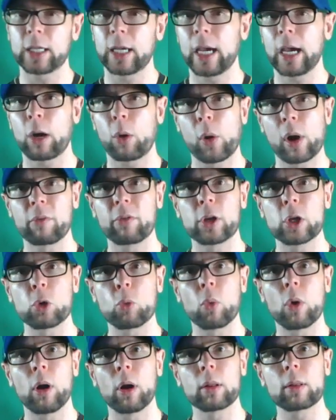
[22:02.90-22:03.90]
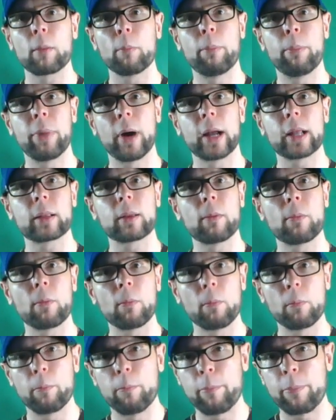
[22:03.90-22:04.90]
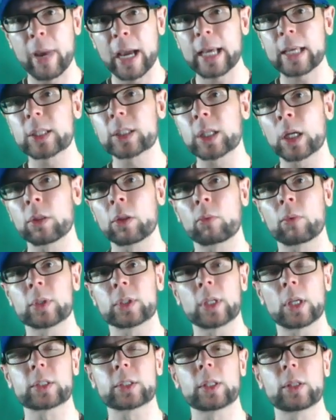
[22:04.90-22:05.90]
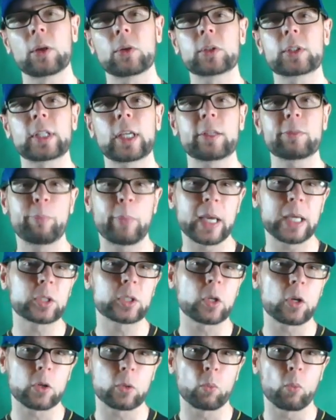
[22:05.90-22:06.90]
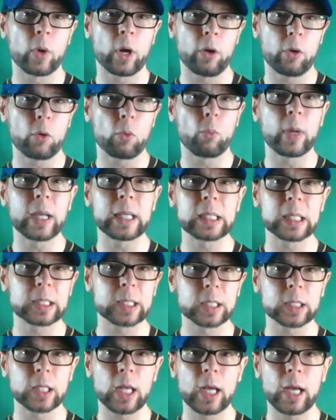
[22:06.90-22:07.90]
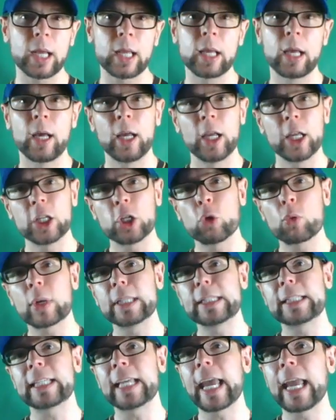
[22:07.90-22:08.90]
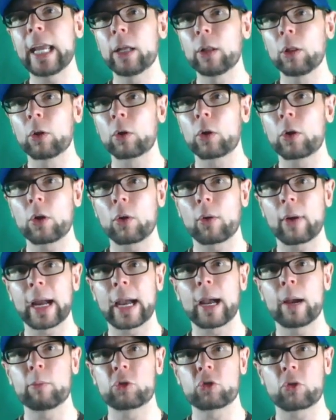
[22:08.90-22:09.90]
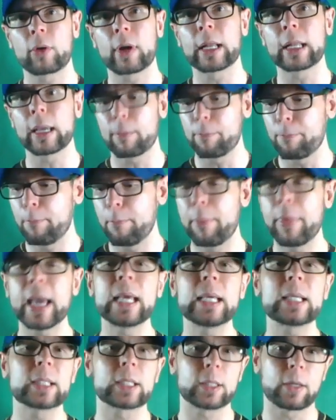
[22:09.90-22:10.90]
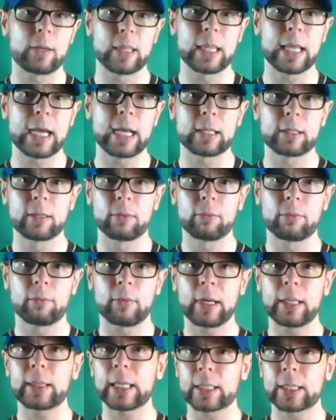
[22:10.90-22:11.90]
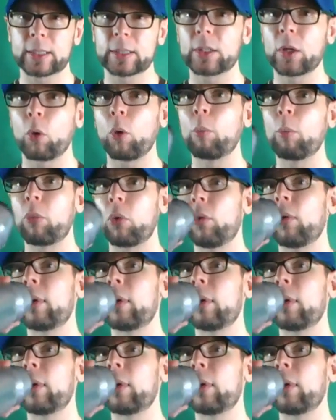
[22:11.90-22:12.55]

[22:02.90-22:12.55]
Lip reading: into however you want, but based on the results of those tests, based on where your weaknesses lie, you can tailor your ab training based on that, right? That's the whole